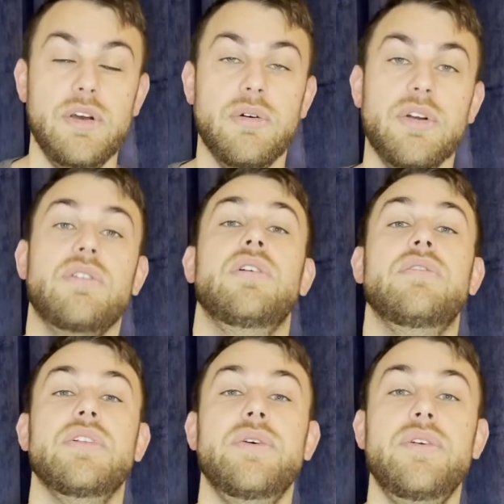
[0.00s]
Oracle
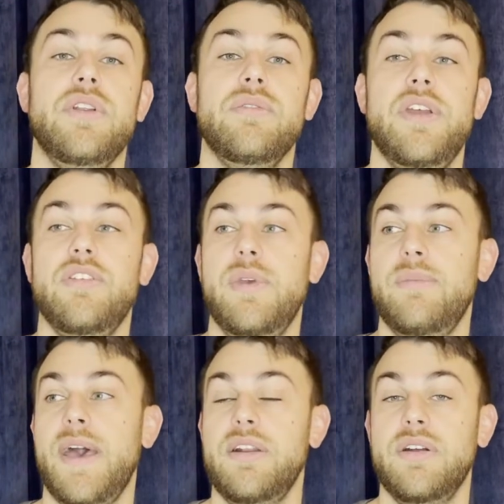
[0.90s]
of Elune and Razormane
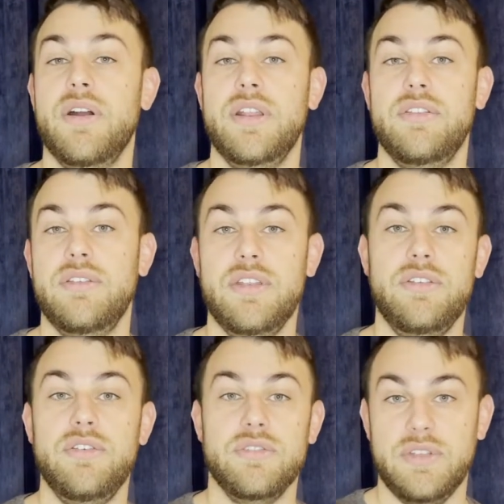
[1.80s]
Battleguard, it's
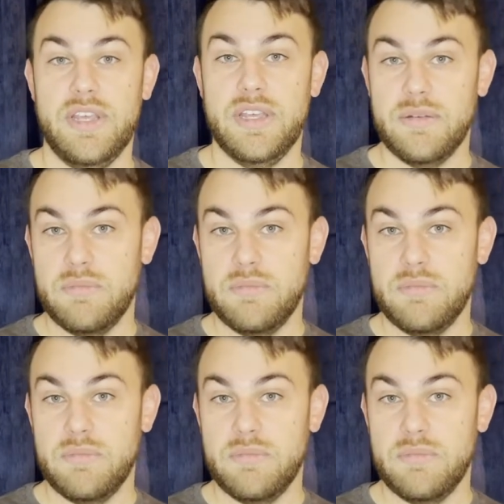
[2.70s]
usually